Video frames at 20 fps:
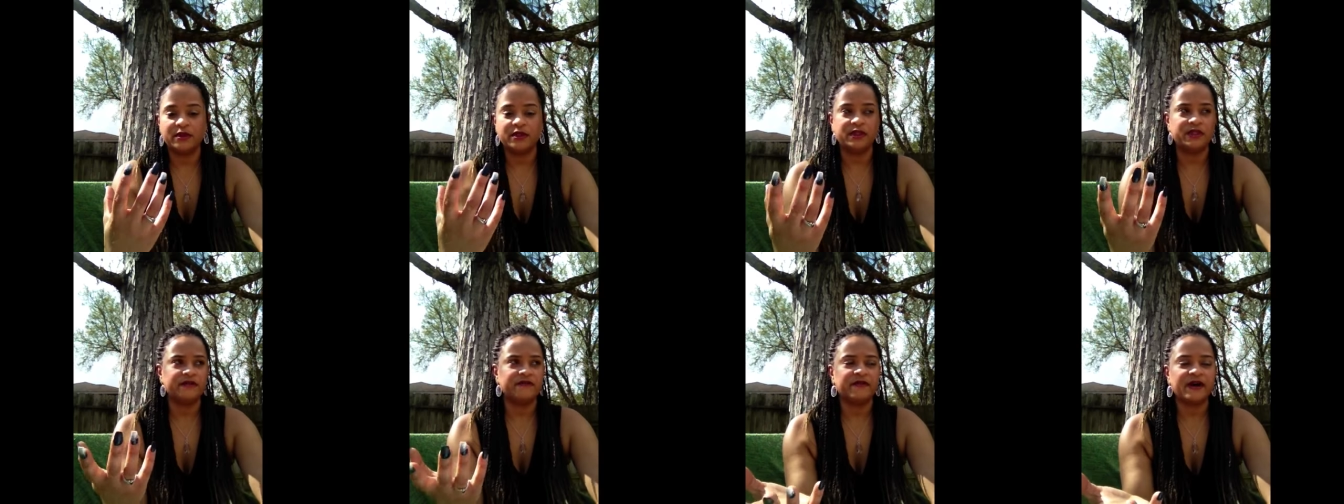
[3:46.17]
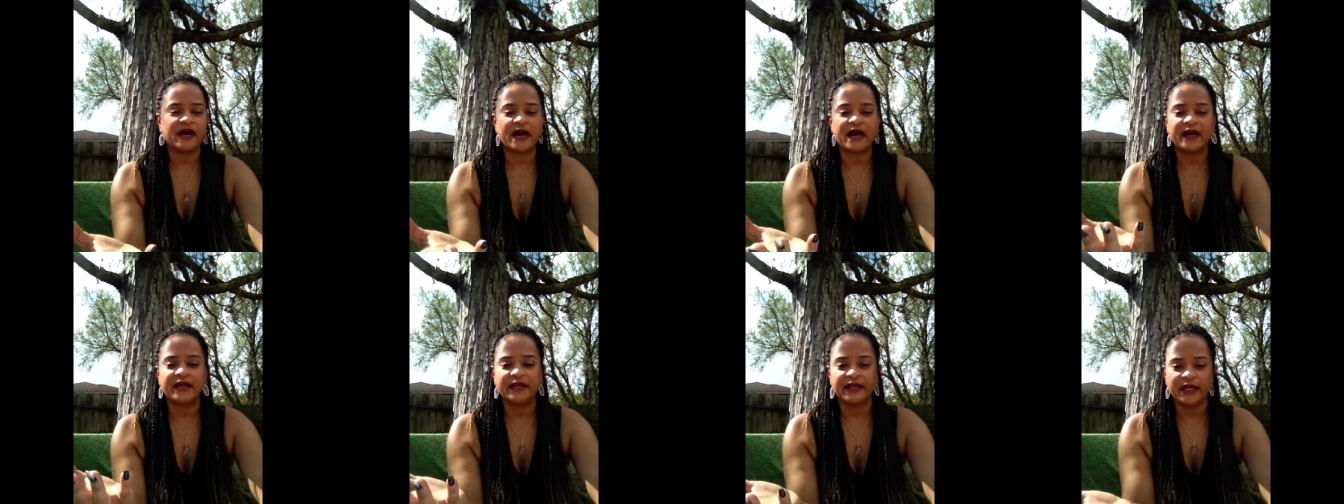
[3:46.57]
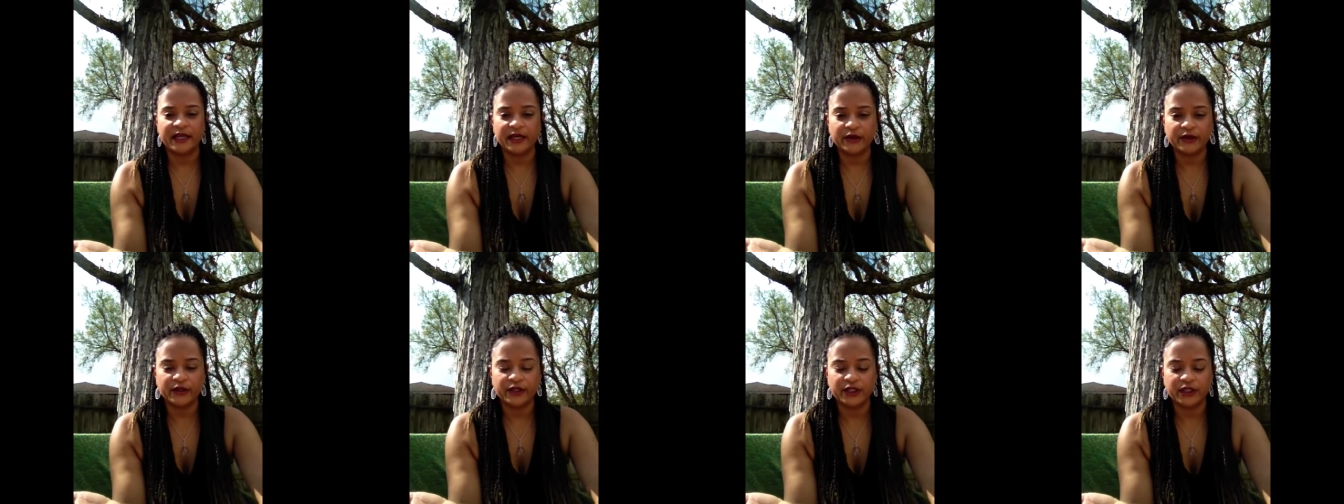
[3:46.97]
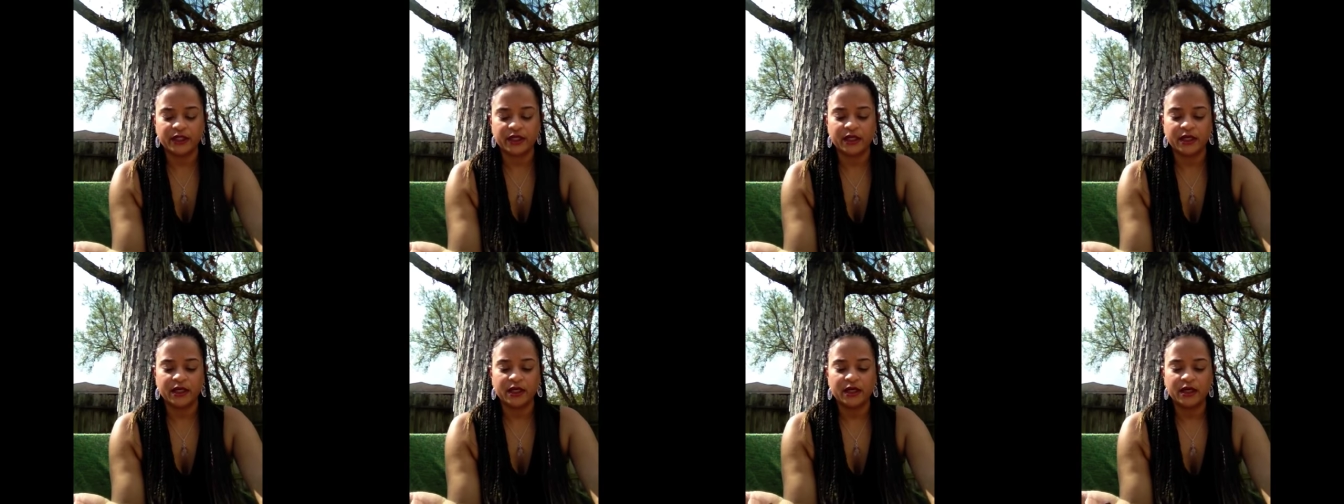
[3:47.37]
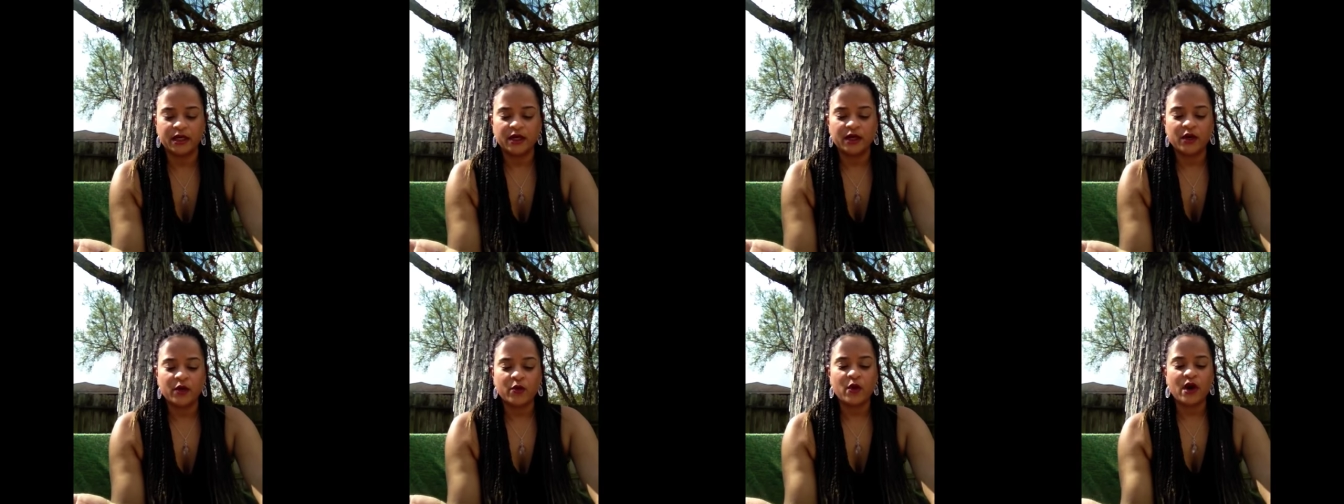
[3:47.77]
divine energy,
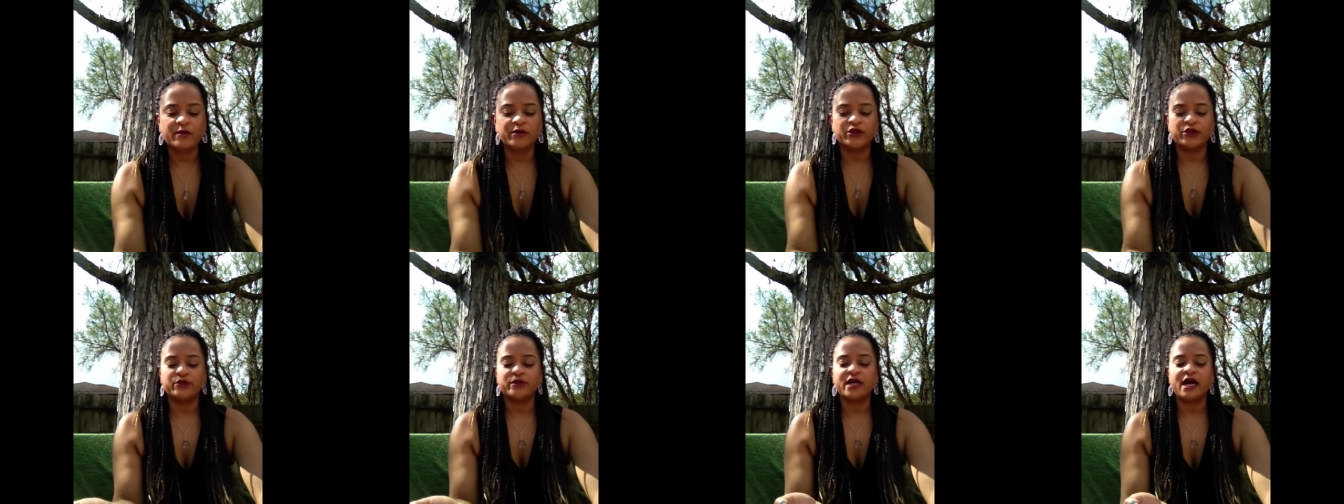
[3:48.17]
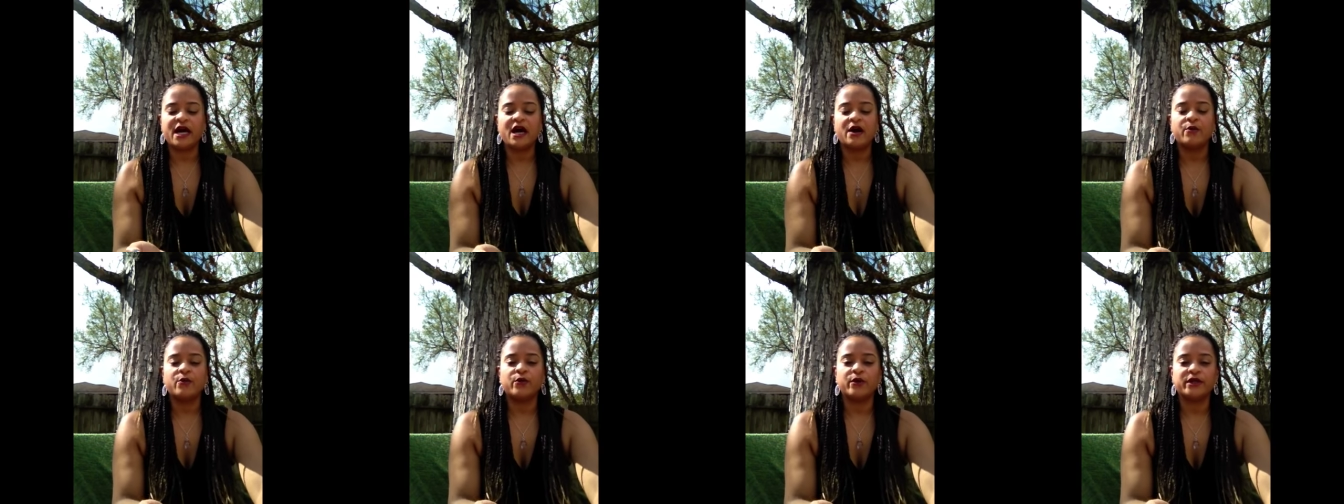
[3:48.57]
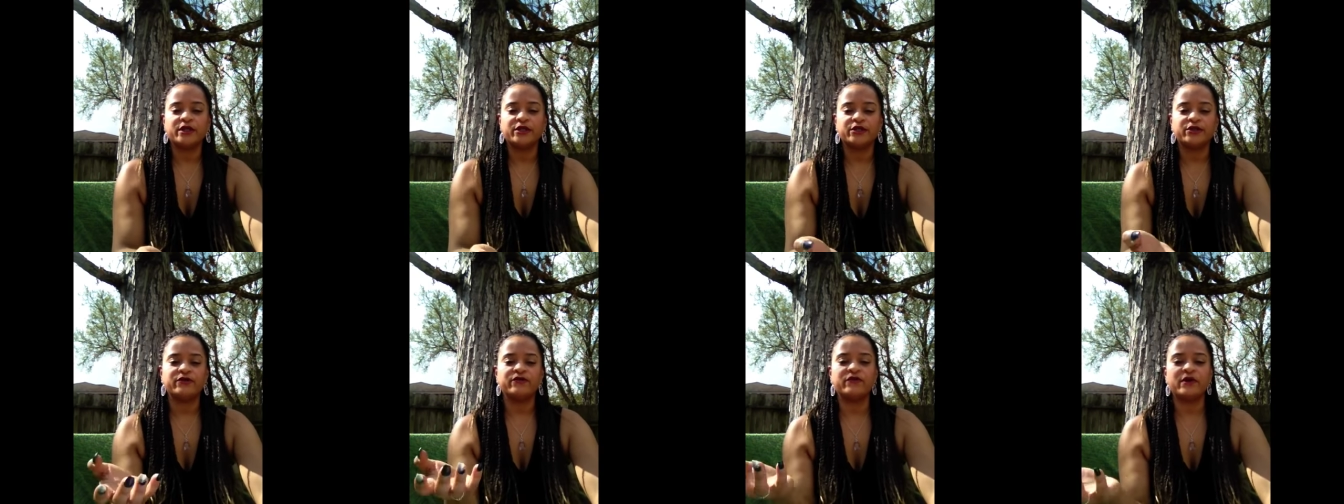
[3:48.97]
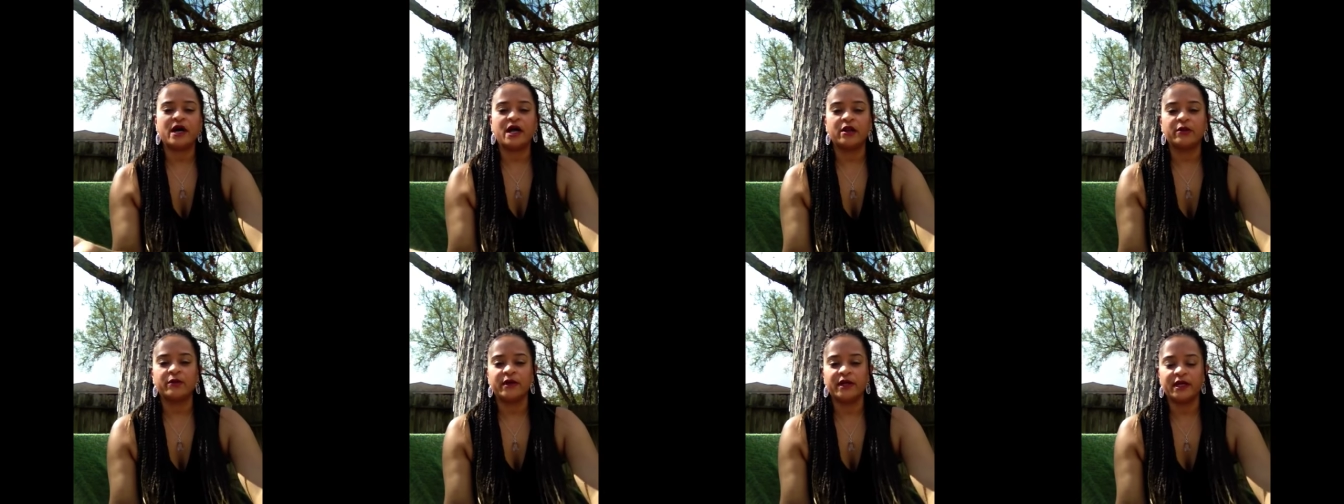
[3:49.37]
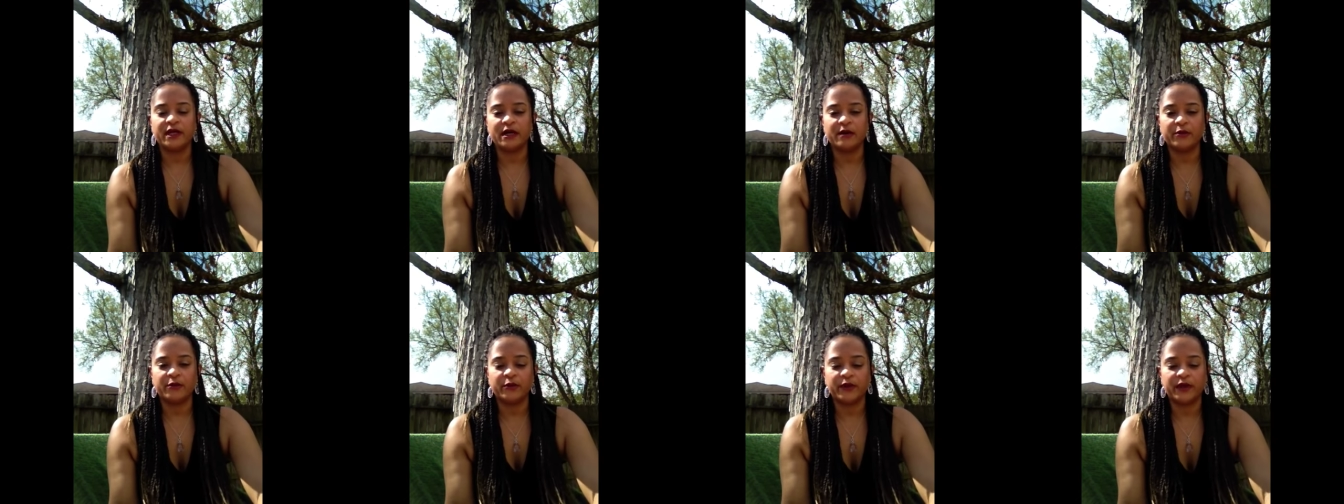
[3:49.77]
why would you not want to follow it
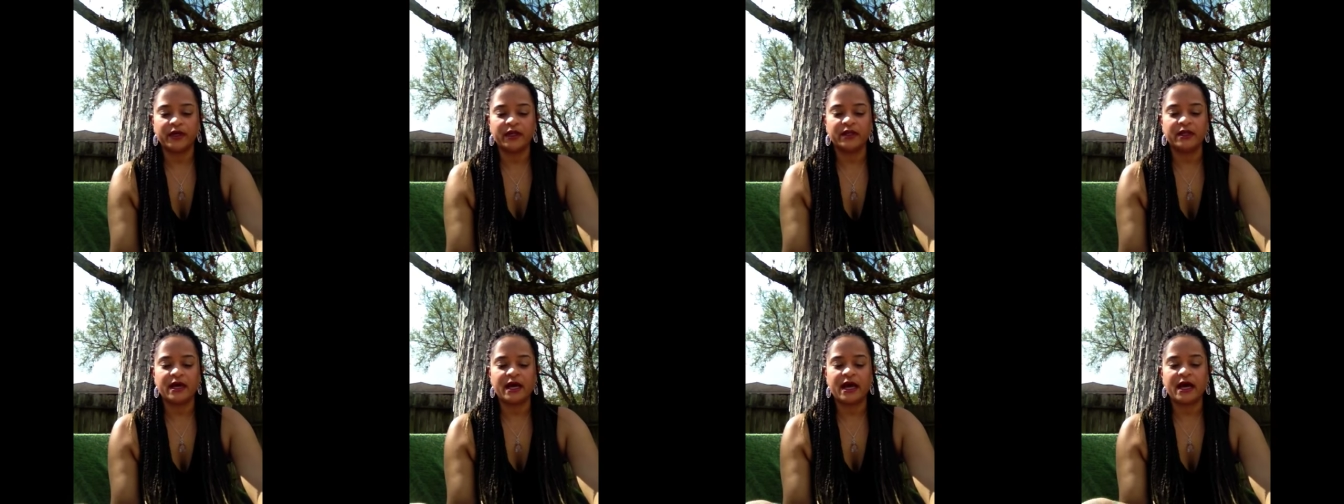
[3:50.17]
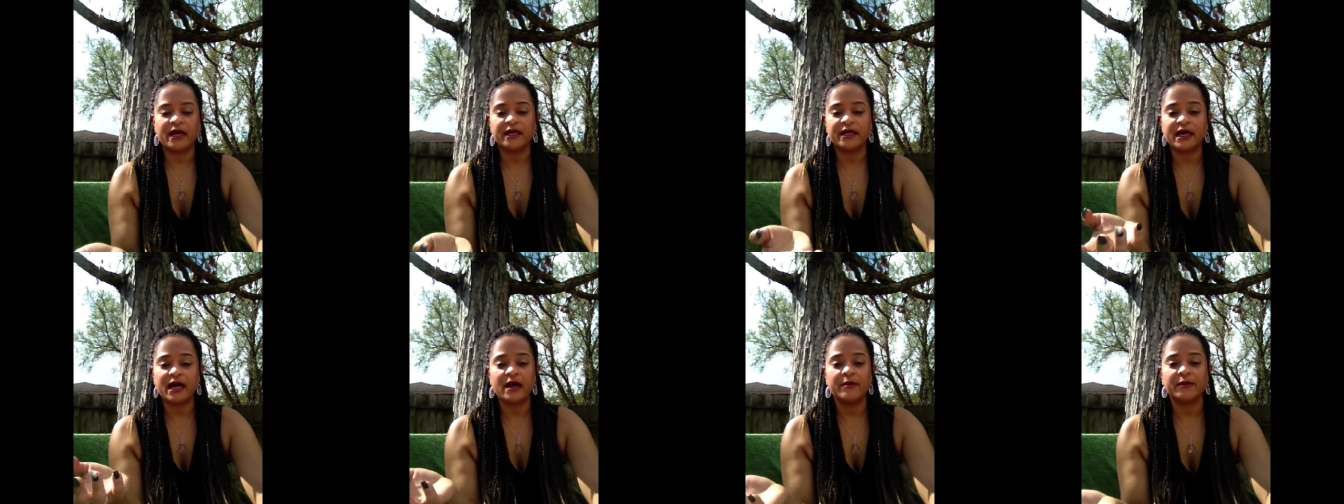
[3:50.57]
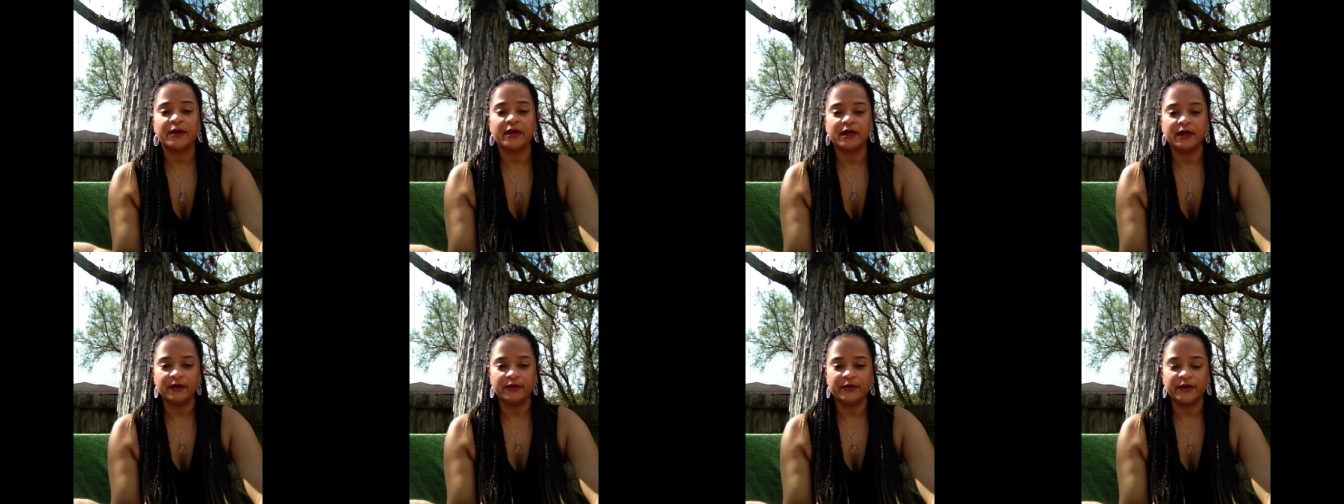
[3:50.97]
up with ayama,